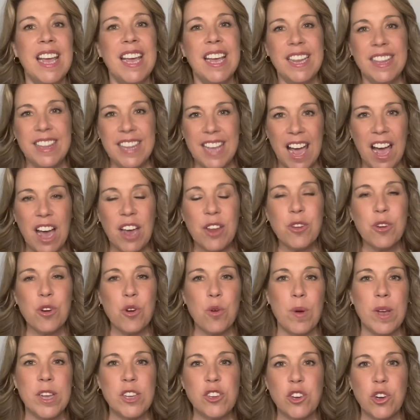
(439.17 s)
The other
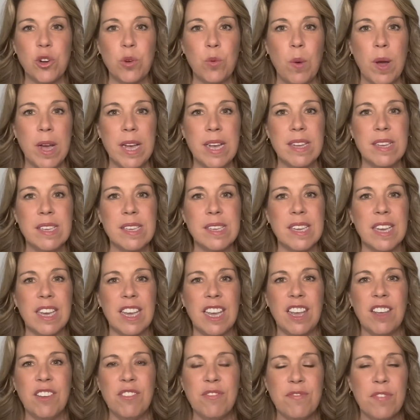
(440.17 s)
question was,
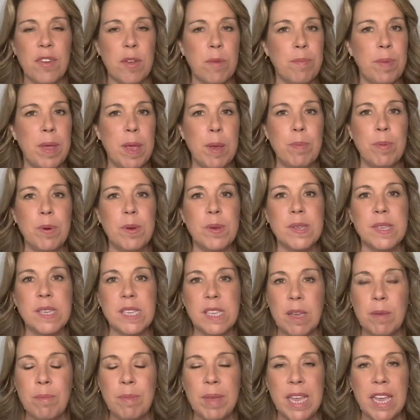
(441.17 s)
if people
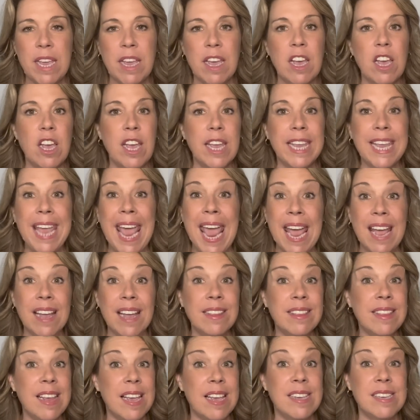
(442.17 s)
see me,
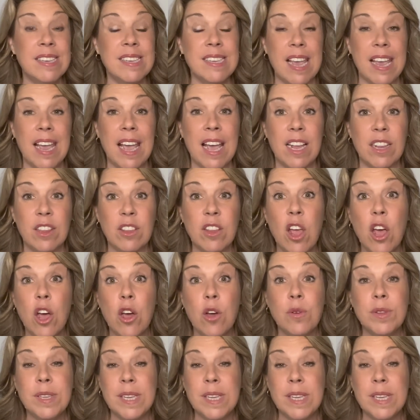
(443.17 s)
can they say hello?